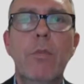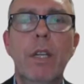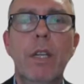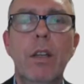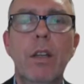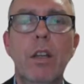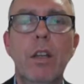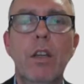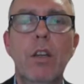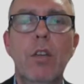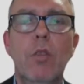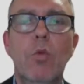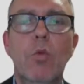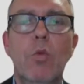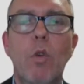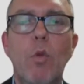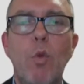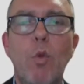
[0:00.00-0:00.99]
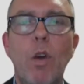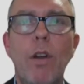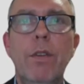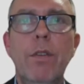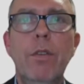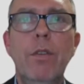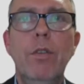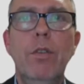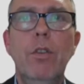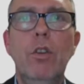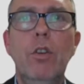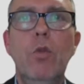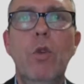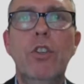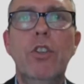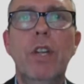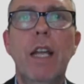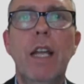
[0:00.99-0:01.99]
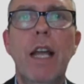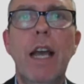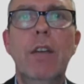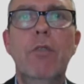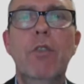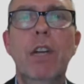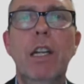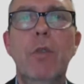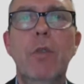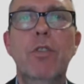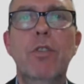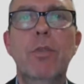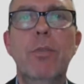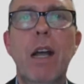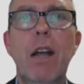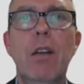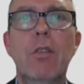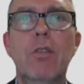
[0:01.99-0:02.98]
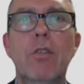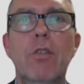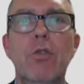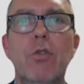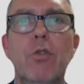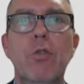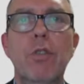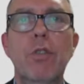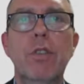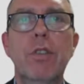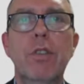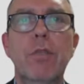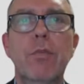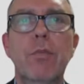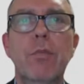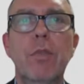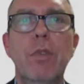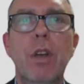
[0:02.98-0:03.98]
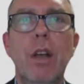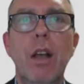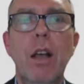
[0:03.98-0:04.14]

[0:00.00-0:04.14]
I mean, well, one question I had really was about tourism.